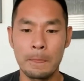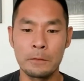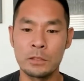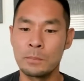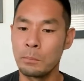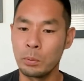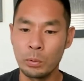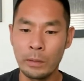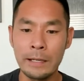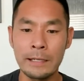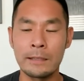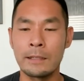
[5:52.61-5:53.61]
Just
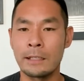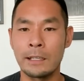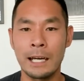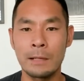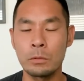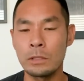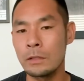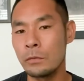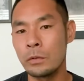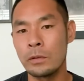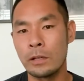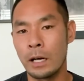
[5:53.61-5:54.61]
pray that God will give
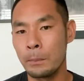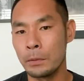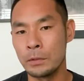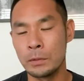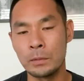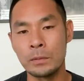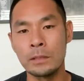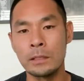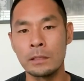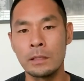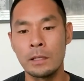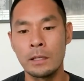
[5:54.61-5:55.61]
you the
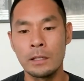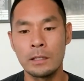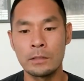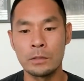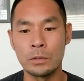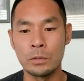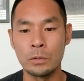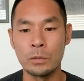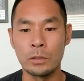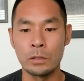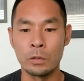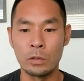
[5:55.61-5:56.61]
opportunity
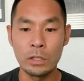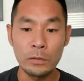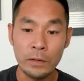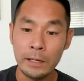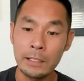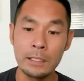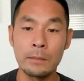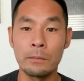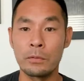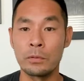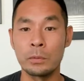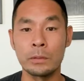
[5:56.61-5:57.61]
to glorify Him
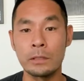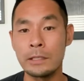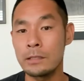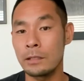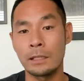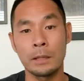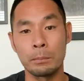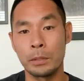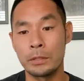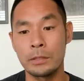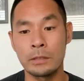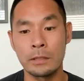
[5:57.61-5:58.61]
through releasing that
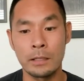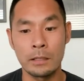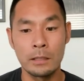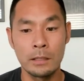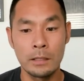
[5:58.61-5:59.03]
person that,